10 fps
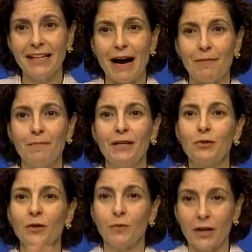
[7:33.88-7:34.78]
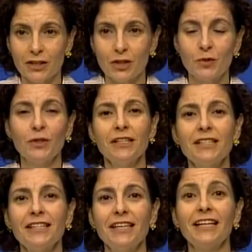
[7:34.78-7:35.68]
gap between what
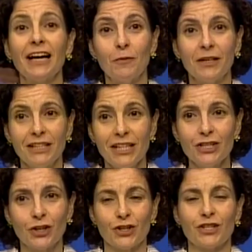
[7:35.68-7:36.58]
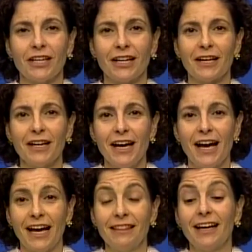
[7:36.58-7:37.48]
students think and what teachers think.
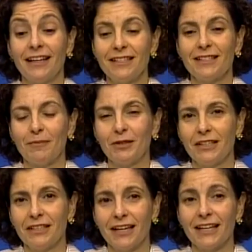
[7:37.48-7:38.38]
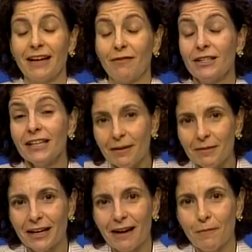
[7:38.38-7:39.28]
And that is something that every time
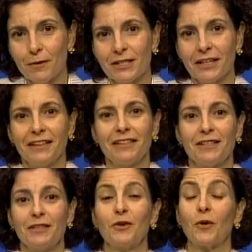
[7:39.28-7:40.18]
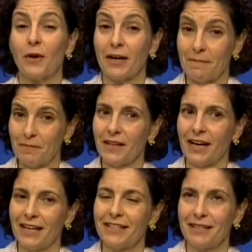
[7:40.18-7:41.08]
that I've presented this in Norway,
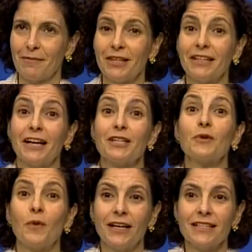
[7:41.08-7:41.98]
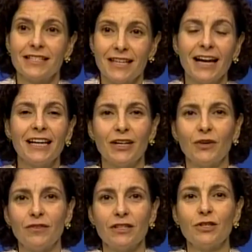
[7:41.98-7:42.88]
it's something that's quite telling
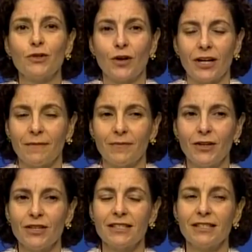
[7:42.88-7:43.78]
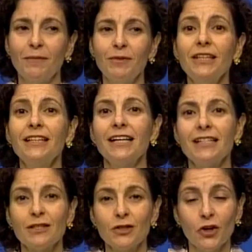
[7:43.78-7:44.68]
of the story. There's something
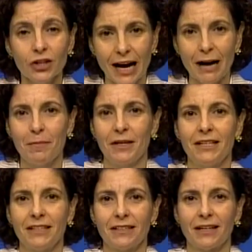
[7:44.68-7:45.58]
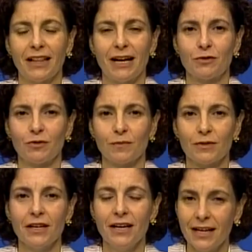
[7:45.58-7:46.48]
that's not happening in the
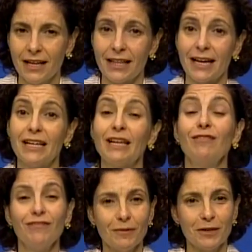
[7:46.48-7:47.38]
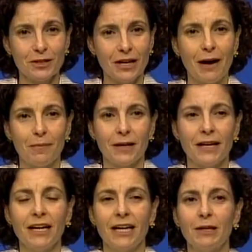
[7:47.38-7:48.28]
classrooms, that if it was to happen,
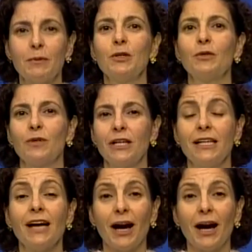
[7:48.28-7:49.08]
it would really